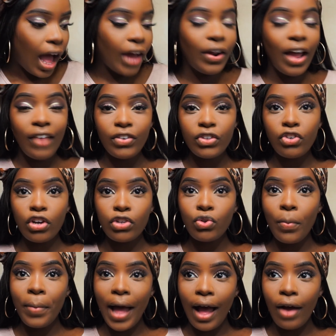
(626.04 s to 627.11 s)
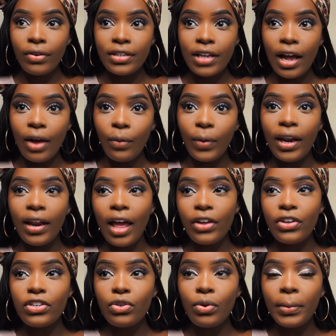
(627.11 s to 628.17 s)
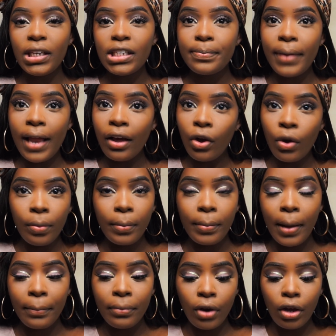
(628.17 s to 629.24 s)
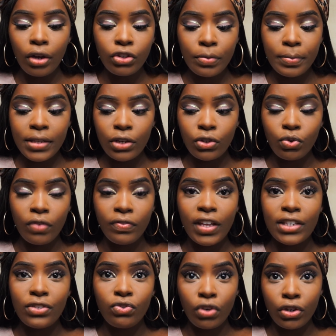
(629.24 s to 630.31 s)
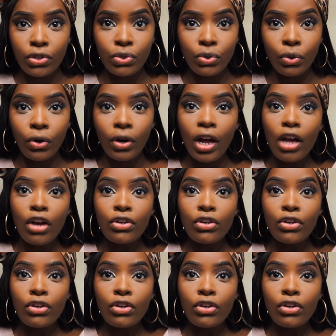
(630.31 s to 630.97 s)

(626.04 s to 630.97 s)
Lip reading: I don't have a drugstore powder. Well, I normally use Black Opal, but I'm not 100% sure if that's drugstore.